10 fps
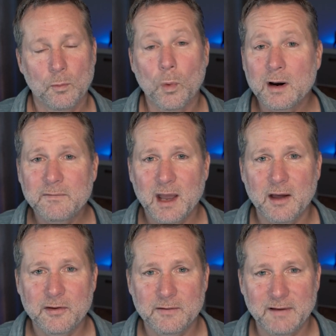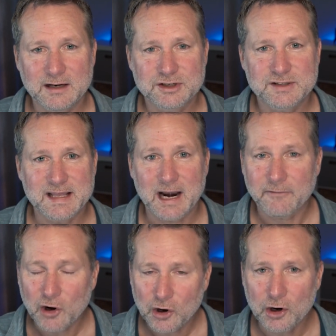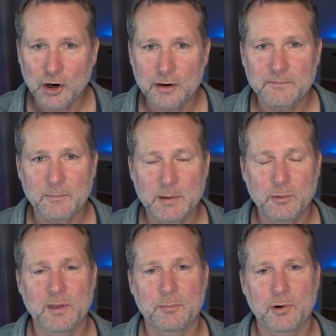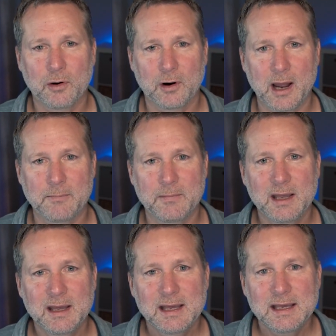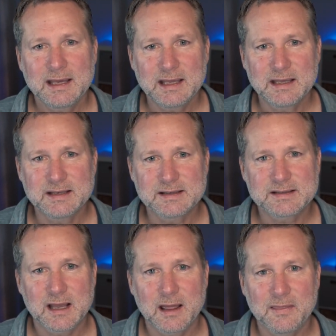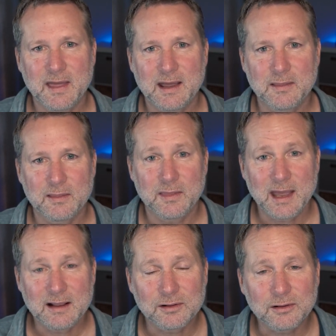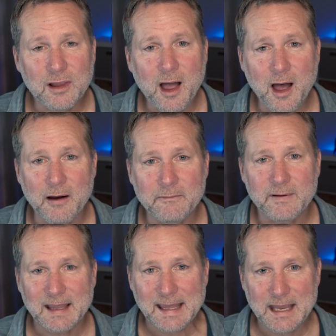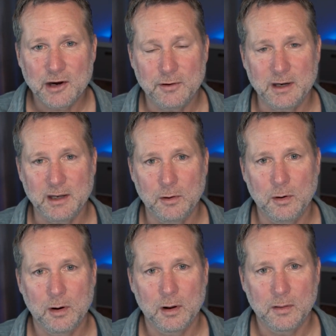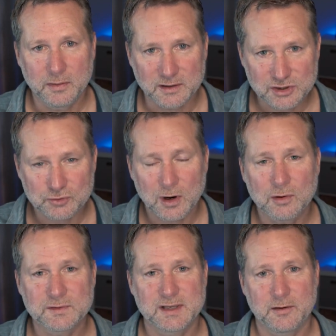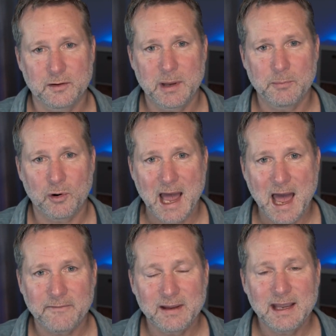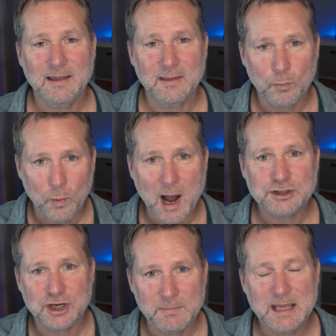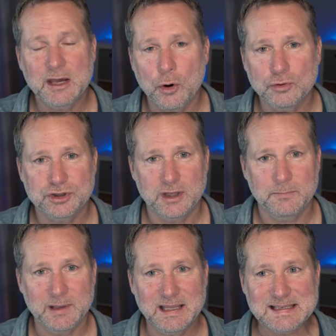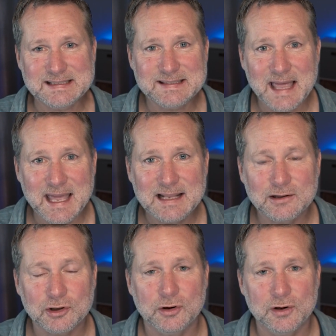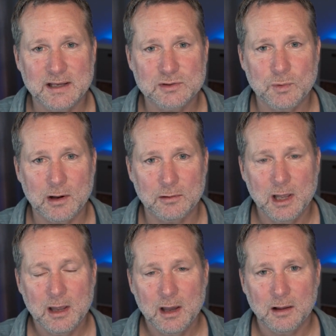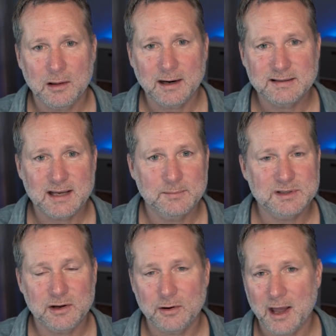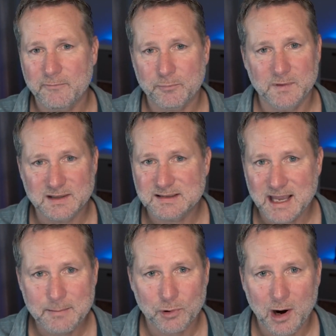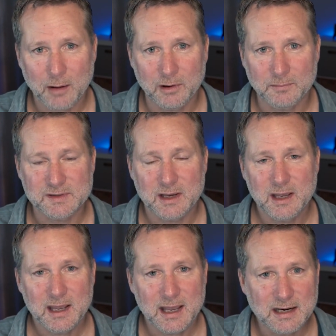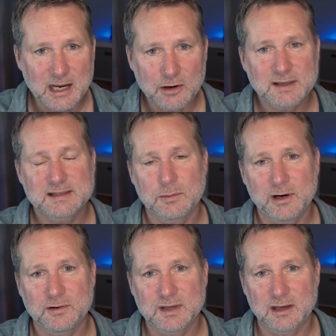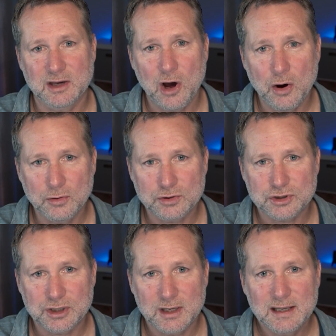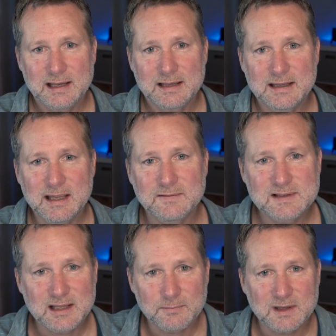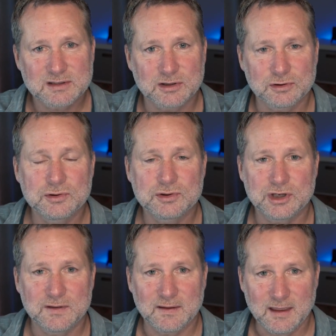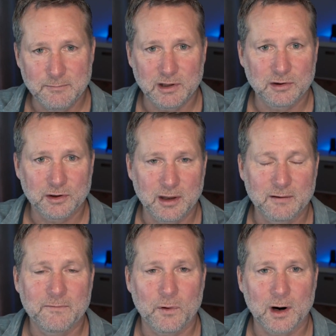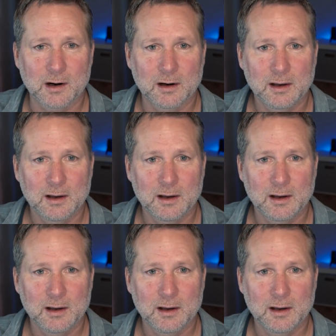One of the other advantages that I've heard from people in the program is that they love hearing the struggles that other people are having and then watching me coach them because they learn as well. A lot of times they'll have the same problems, and hearing someone else get coached gives them the solution that they've been looking for.